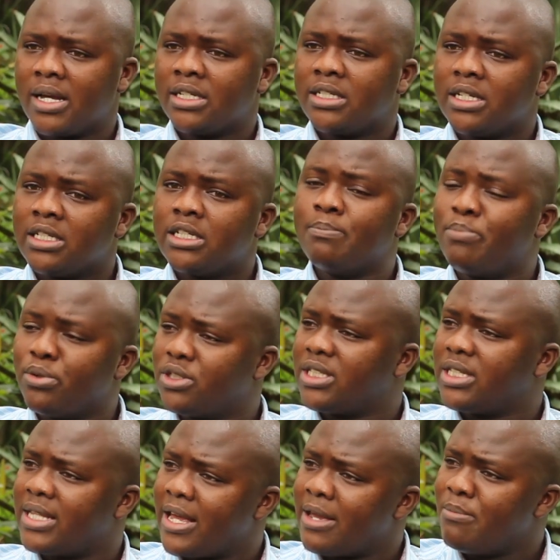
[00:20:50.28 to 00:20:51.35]
it boosts
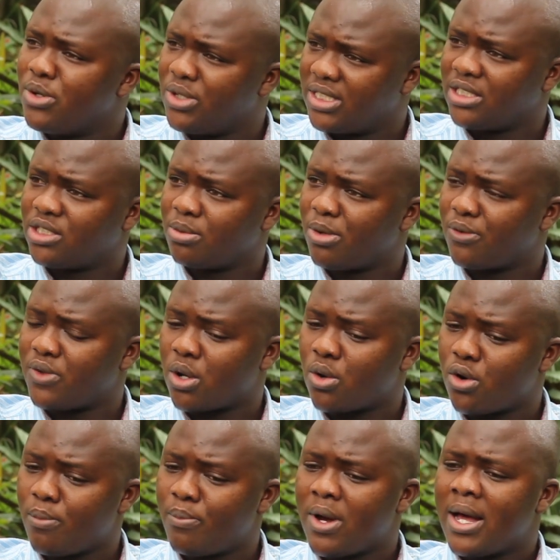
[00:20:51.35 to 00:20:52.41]
the immune system of the
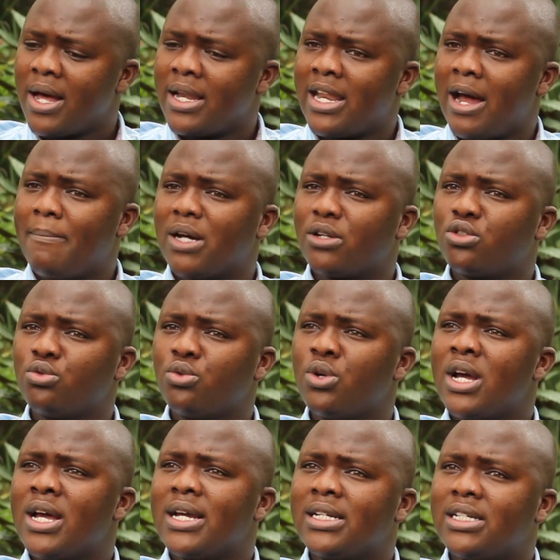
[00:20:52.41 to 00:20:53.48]
crop. Number two,
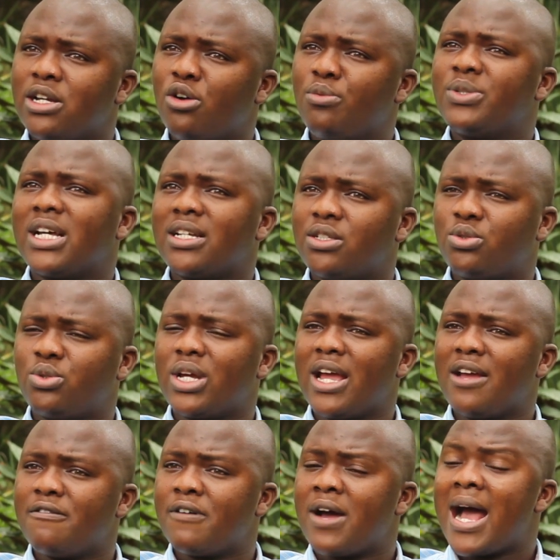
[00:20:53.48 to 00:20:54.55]
it helps us to
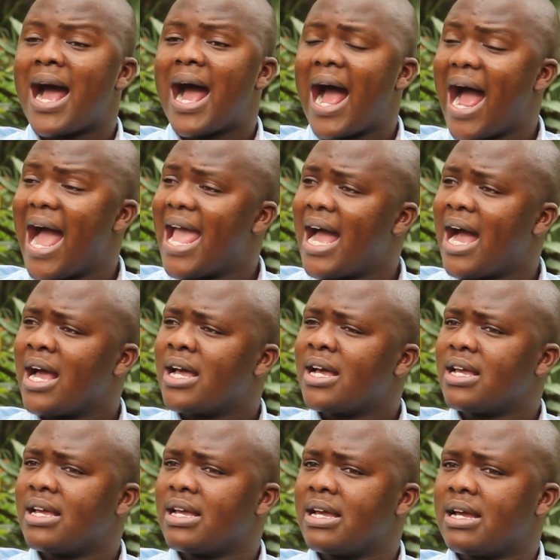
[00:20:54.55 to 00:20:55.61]
have higher
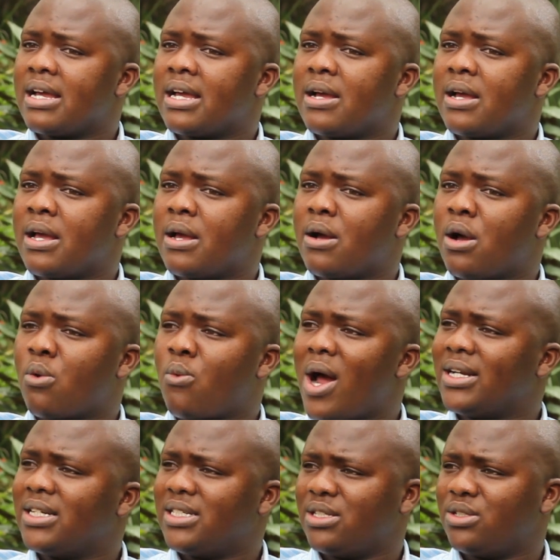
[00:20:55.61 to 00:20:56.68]

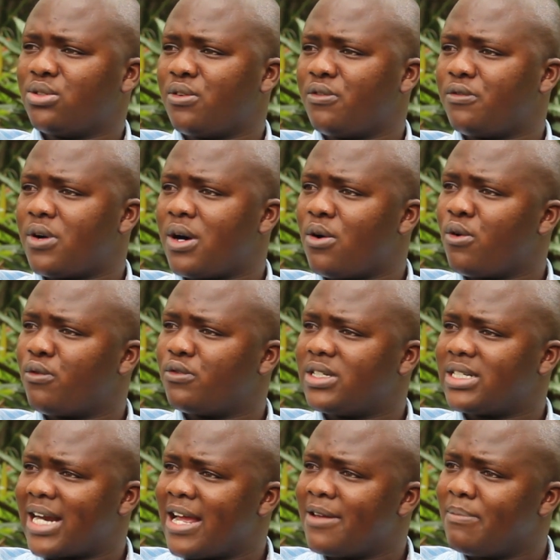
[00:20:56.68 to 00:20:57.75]
quantities of
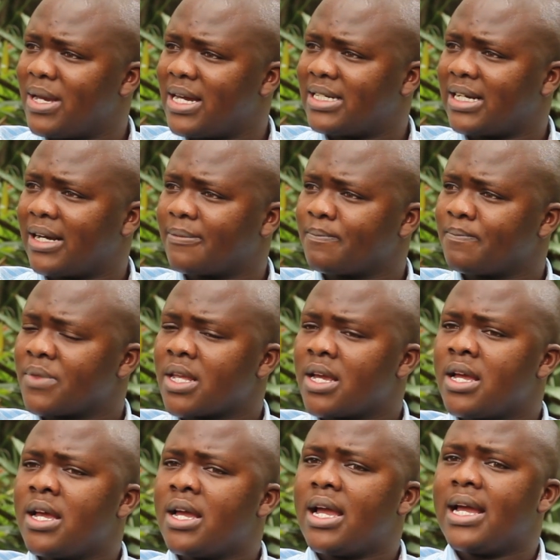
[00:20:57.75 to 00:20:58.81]
dry matter.
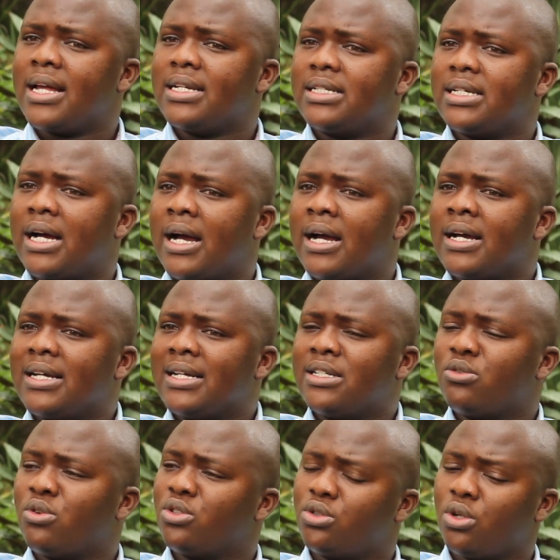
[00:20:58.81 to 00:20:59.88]
And
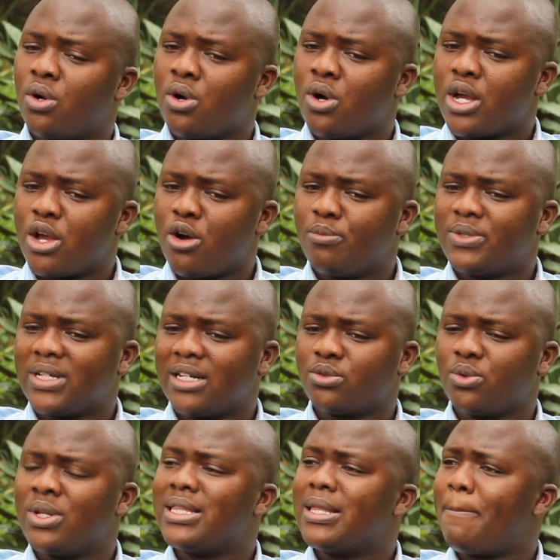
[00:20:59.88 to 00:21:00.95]
it also helps us
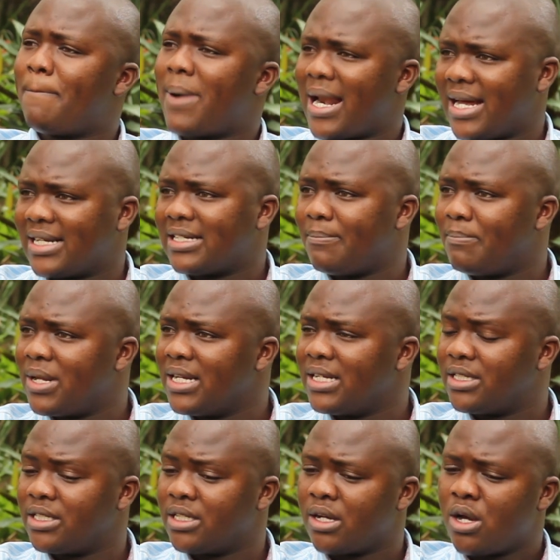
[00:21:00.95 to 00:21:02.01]
on the
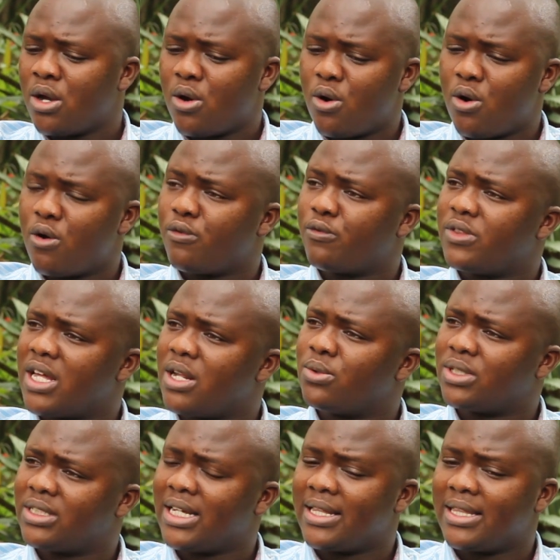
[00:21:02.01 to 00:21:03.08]
palatability of the
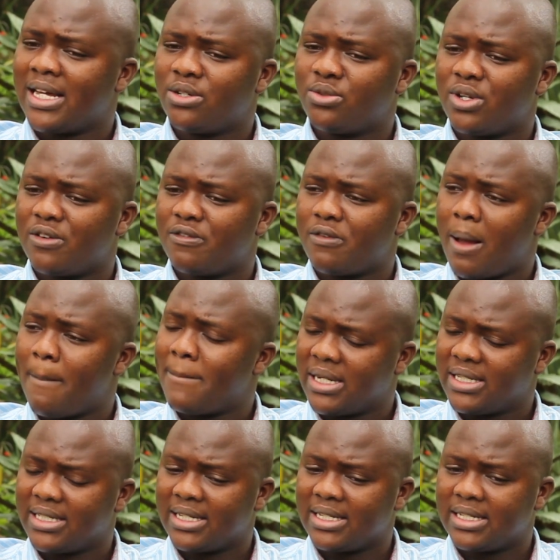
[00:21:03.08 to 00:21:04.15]
Lucerne that we have
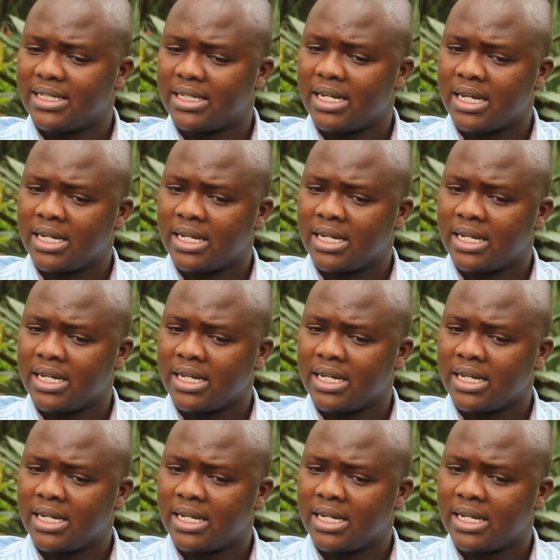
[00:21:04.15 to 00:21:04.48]
mentioned